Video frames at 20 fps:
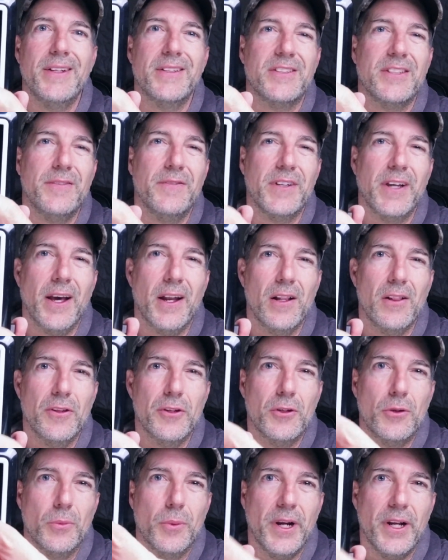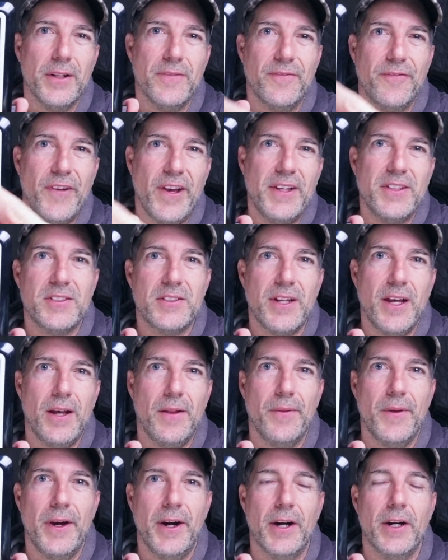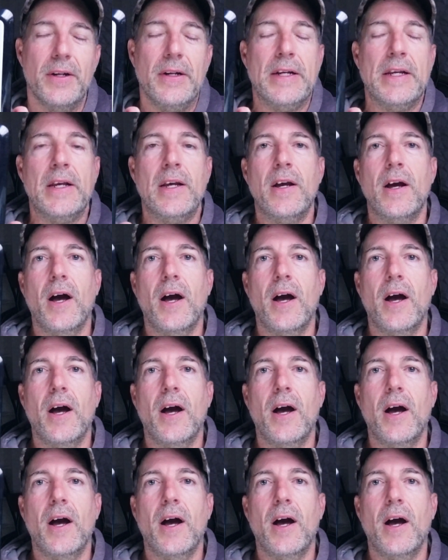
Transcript: It's even got a little red face down there.